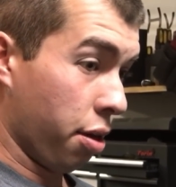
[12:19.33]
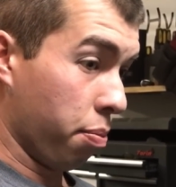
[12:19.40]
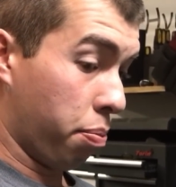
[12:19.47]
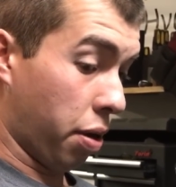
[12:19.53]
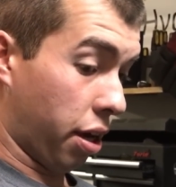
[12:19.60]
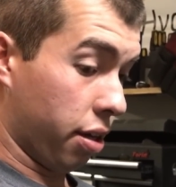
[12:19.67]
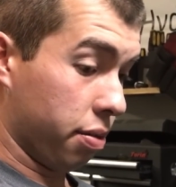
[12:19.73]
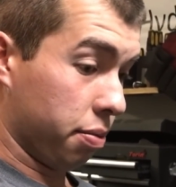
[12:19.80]

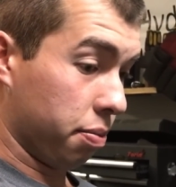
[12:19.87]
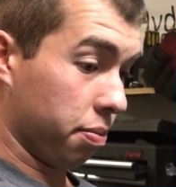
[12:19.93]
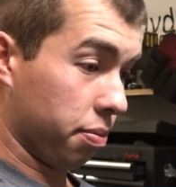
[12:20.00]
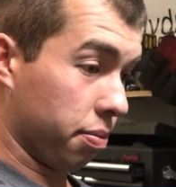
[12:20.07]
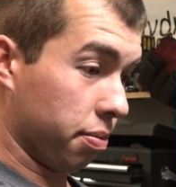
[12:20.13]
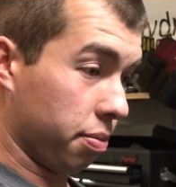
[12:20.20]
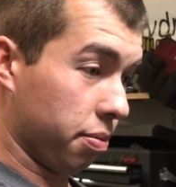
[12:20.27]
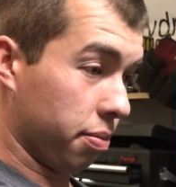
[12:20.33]
But
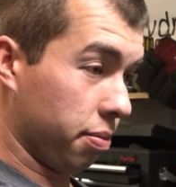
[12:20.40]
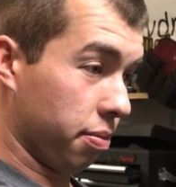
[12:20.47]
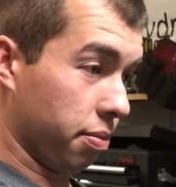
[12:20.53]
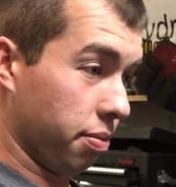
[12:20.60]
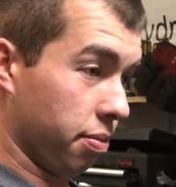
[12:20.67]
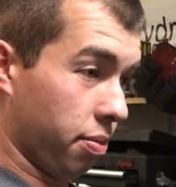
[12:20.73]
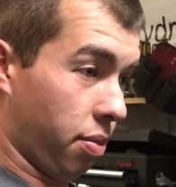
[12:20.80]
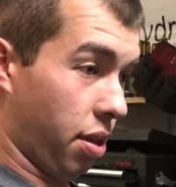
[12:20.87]

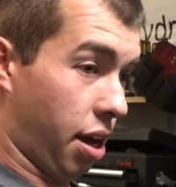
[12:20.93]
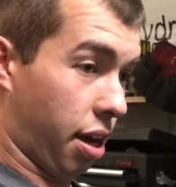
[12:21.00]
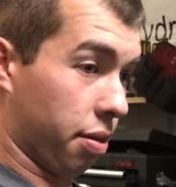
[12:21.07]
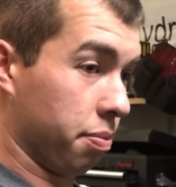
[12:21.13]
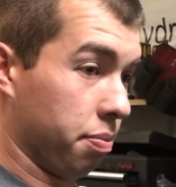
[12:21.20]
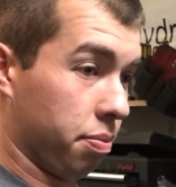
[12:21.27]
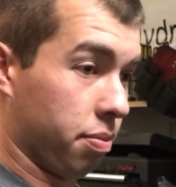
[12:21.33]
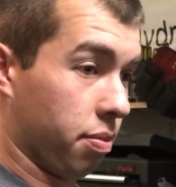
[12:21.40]
yeah,
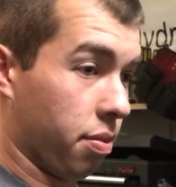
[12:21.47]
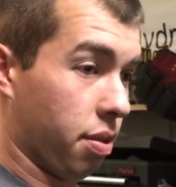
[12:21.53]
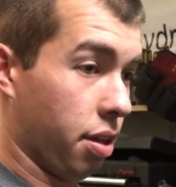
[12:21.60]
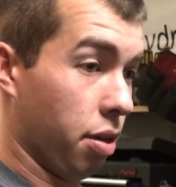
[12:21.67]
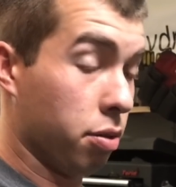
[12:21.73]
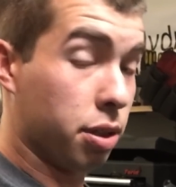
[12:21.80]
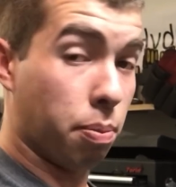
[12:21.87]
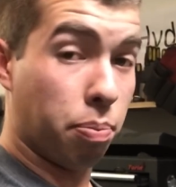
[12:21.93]

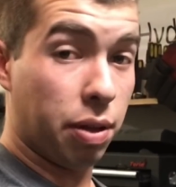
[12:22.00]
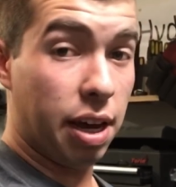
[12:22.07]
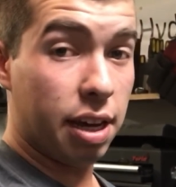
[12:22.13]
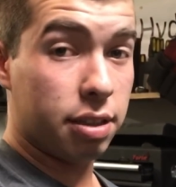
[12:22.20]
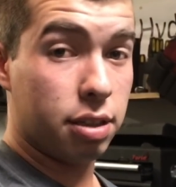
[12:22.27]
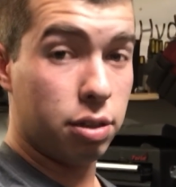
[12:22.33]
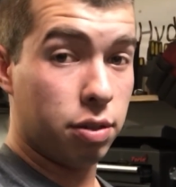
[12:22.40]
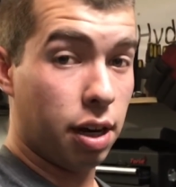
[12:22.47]
it was a
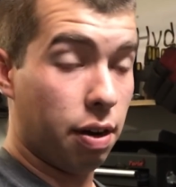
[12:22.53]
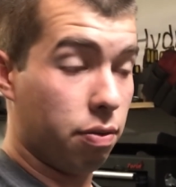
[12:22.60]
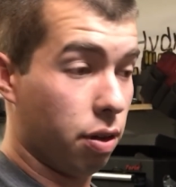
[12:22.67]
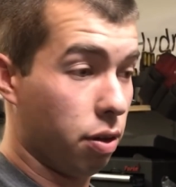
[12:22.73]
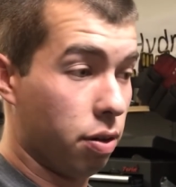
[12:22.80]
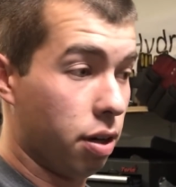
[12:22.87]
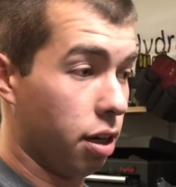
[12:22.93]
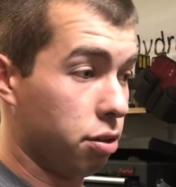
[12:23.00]
blast to drive
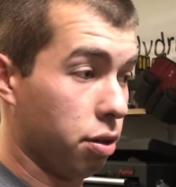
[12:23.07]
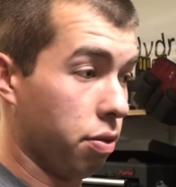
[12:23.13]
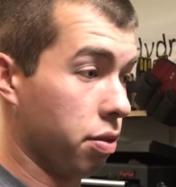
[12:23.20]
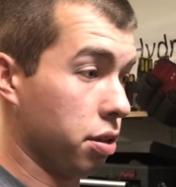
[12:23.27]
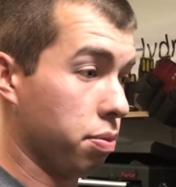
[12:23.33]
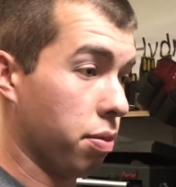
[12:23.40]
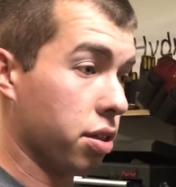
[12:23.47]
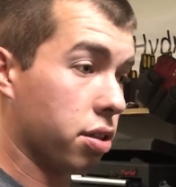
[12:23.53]
though. I drove it
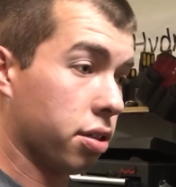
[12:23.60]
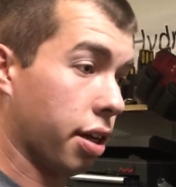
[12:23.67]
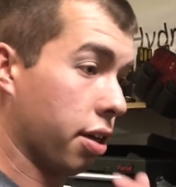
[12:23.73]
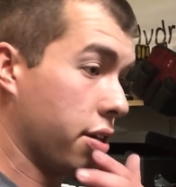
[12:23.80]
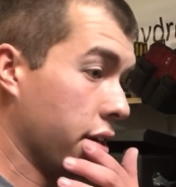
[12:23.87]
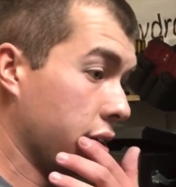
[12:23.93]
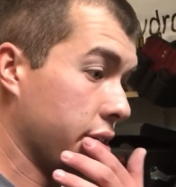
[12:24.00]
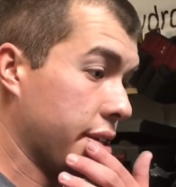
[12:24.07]
as much as I
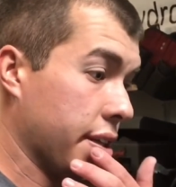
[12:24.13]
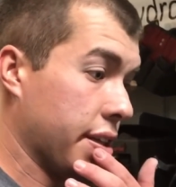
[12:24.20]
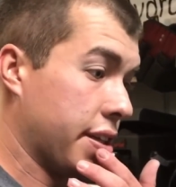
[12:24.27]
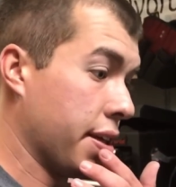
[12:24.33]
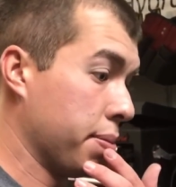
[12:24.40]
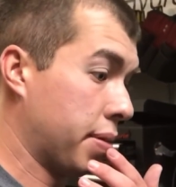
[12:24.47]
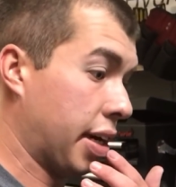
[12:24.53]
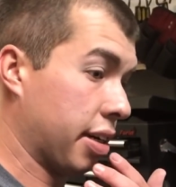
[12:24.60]
could until the
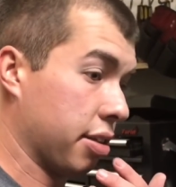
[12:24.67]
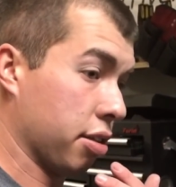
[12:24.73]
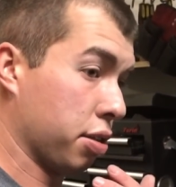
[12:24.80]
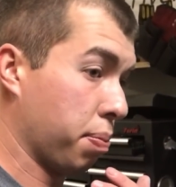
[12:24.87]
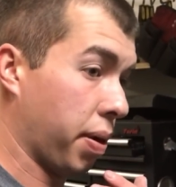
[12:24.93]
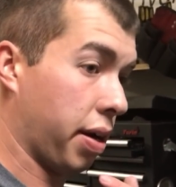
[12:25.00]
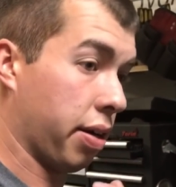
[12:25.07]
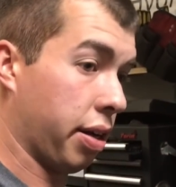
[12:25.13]
temp tags
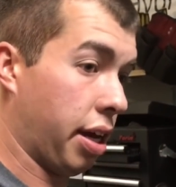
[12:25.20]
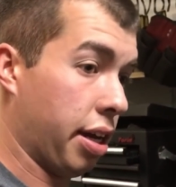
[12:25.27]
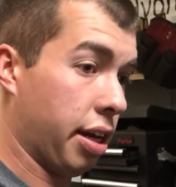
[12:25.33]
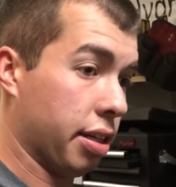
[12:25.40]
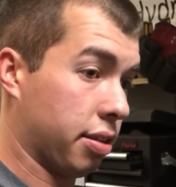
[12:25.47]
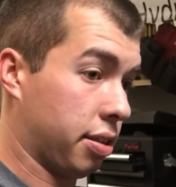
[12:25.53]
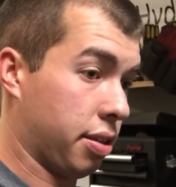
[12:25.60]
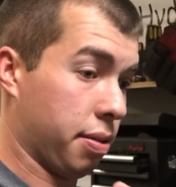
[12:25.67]
expired, and
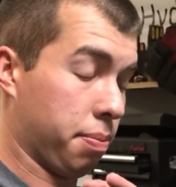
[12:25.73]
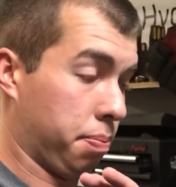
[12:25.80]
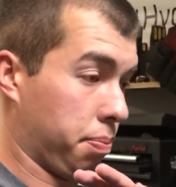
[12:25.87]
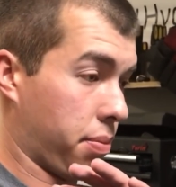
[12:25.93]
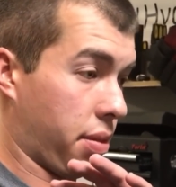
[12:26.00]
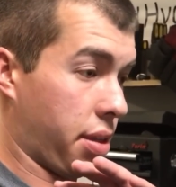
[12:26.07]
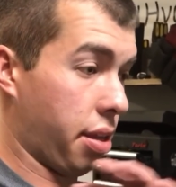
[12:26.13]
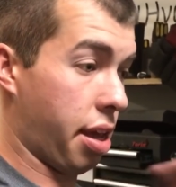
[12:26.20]
it's
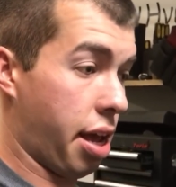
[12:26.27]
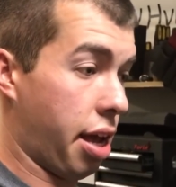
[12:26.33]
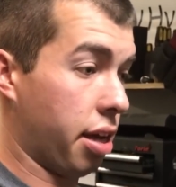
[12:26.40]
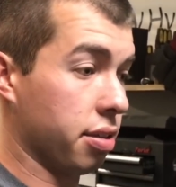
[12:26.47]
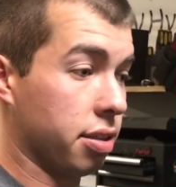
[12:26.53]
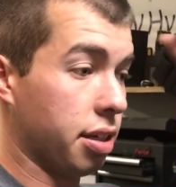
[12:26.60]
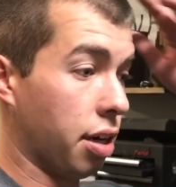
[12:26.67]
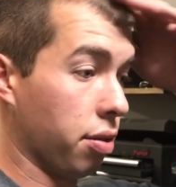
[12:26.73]

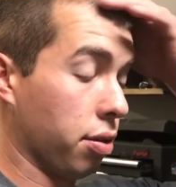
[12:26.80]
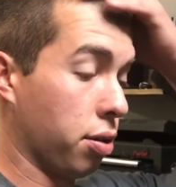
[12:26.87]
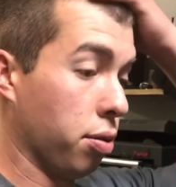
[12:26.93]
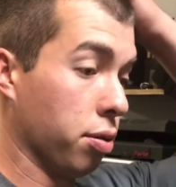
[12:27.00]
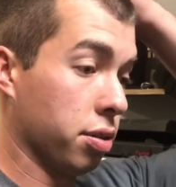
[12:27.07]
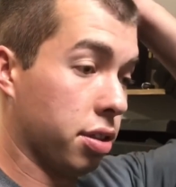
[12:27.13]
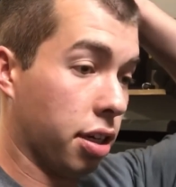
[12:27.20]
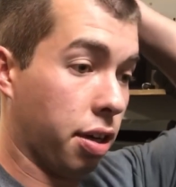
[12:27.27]
hands down the
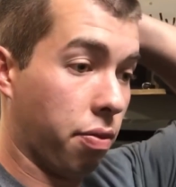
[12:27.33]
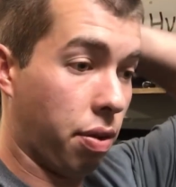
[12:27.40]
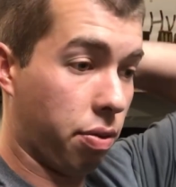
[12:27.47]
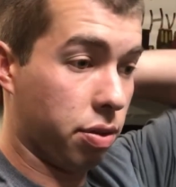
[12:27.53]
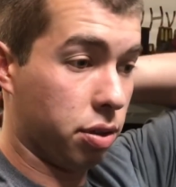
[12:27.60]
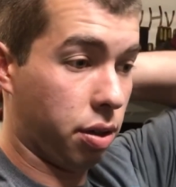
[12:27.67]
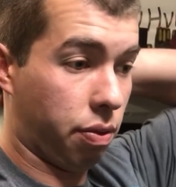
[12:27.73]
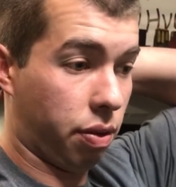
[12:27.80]
coolest thing I've
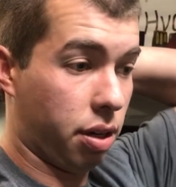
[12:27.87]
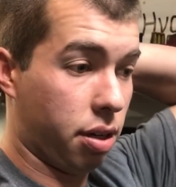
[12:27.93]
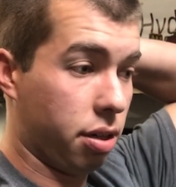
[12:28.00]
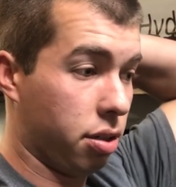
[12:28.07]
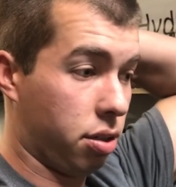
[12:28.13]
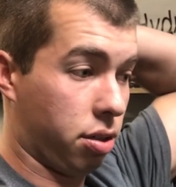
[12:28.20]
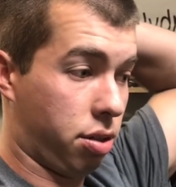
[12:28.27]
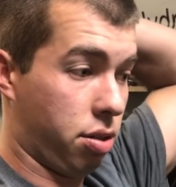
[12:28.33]
ever driven.
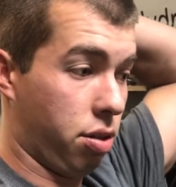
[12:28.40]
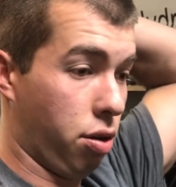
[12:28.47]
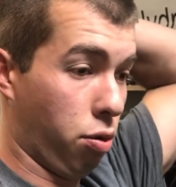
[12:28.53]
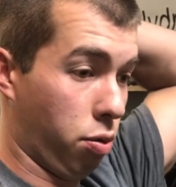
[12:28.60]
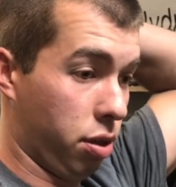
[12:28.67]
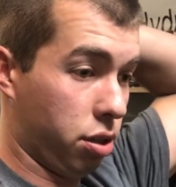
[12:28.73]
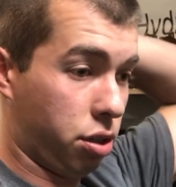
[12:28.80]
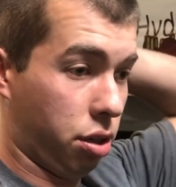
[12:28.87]
Just no
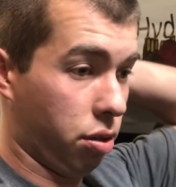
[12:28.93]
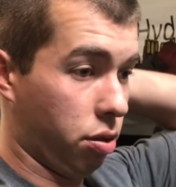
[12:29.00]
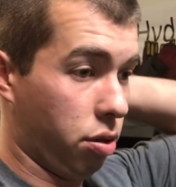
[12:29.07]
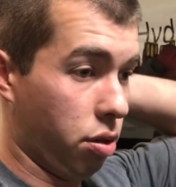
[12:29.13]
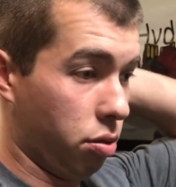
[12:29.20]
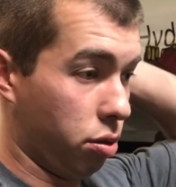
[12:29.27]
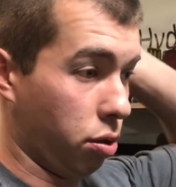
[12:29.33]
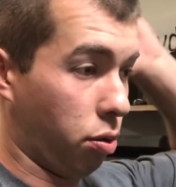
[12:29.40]
windshield,
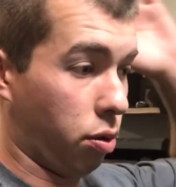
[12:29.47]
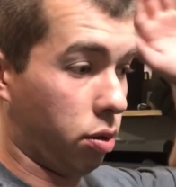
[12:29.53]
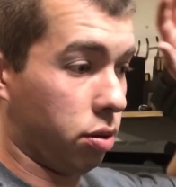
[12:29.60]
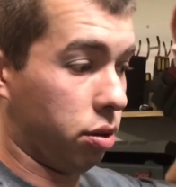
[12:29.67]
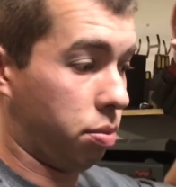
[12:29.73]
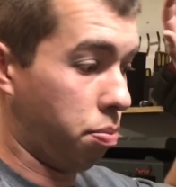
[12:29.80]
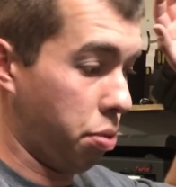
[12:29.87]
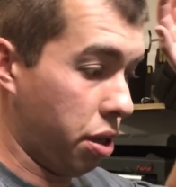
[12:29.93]
no
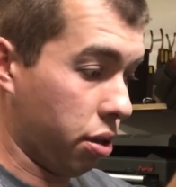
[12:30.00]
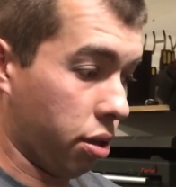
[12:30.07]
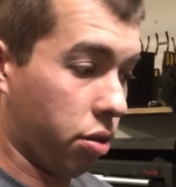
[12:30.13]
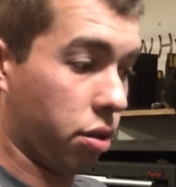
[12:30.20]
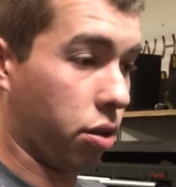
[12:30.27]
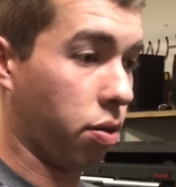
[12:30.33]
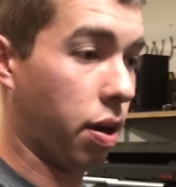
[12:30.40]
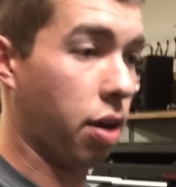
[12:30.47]
doors, being low
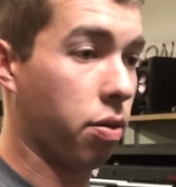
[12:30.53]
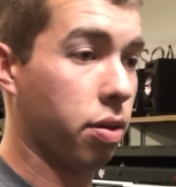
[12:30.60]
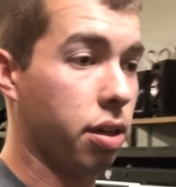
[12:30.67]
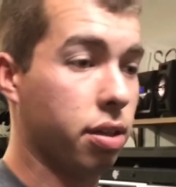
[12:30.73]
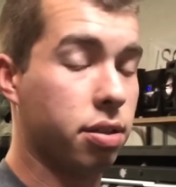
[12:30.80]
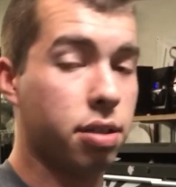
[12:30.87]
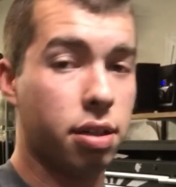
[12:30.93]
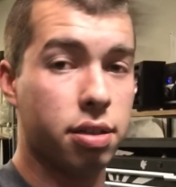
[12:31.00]
to the ground.
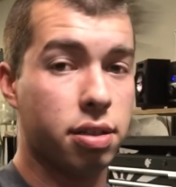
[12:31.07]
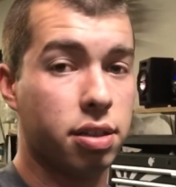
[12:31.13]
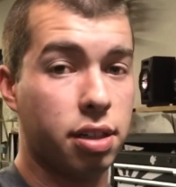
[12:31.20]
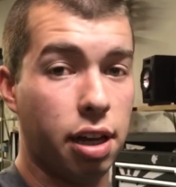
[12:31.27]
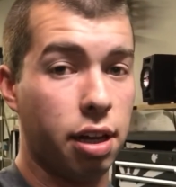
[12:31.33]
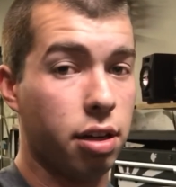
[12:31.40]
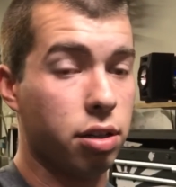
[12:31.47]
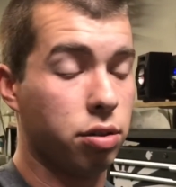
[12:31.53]
It's
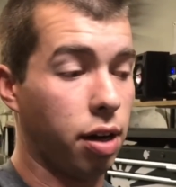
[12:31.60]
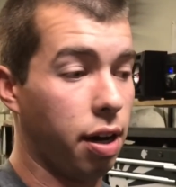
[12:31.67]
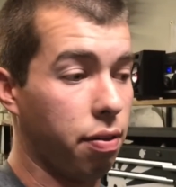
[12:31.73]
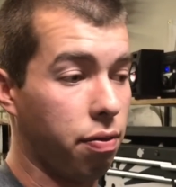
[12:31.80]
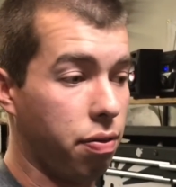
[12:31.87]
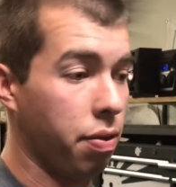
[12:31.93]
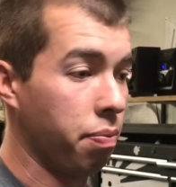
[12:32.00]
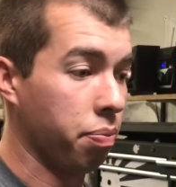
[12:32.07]
insane to
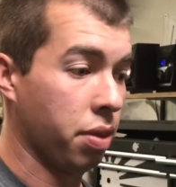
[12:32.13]
drive.